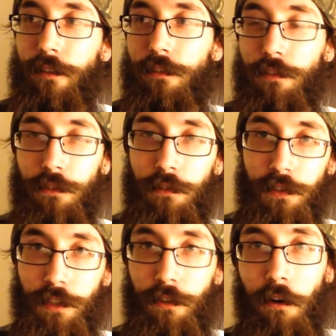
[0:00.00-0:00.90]

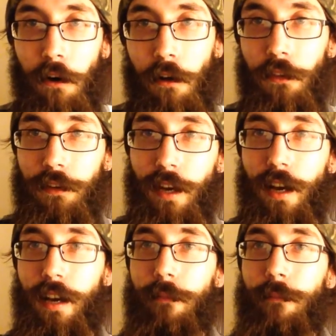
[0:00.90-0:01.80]
snoozing all the
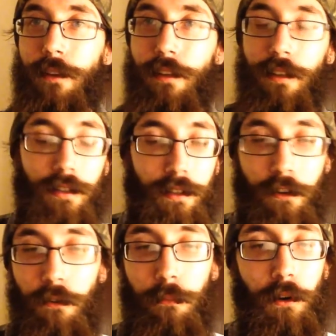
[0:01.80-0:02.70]
time,
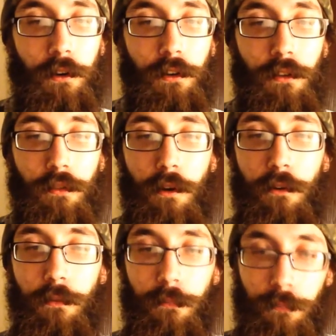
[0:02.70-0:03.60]
it'll burn your
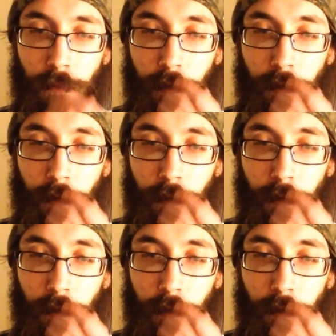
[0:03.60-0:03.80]
throat.